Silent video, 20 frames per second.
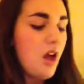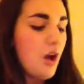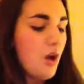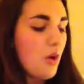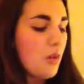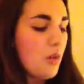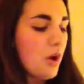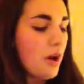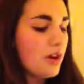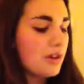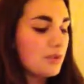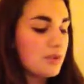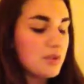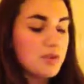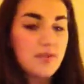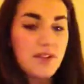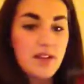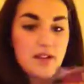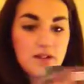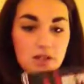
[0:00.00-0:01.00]
one was
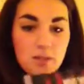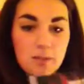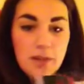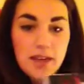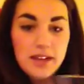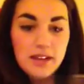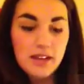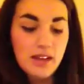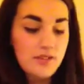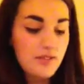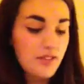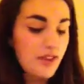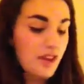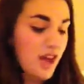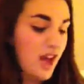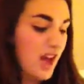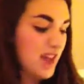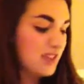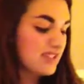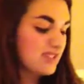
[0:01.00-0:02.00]
found on the back cover,
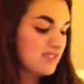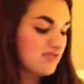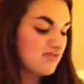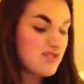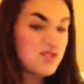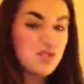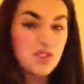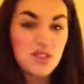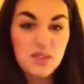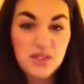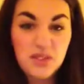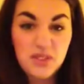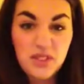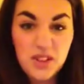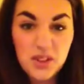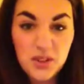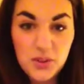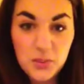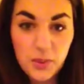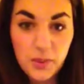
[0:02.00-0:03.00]
and it's not even a very
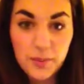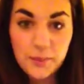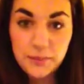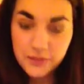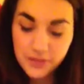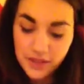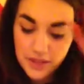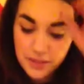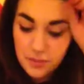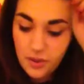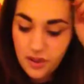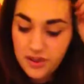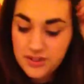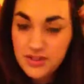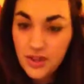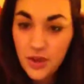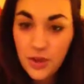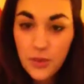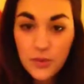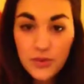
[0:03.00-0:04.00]
good one. But
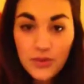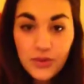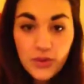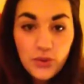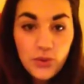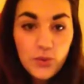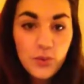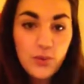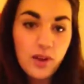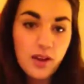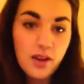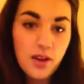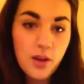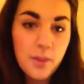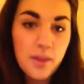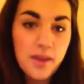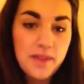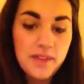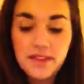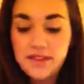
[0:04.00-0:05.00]
so to
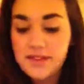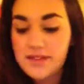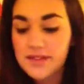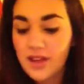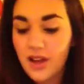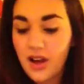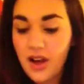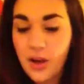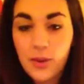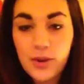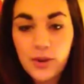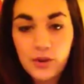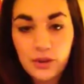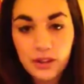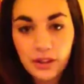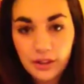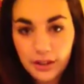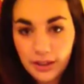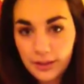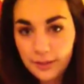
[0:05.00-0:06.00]
combat this, I went
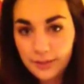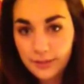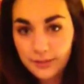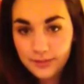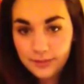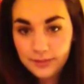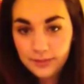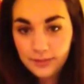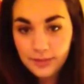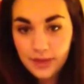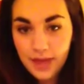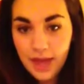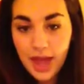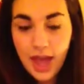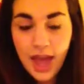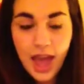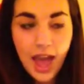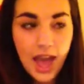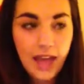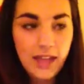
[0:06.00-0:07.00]
online
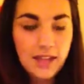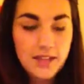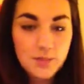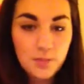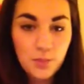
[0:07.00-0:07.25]
and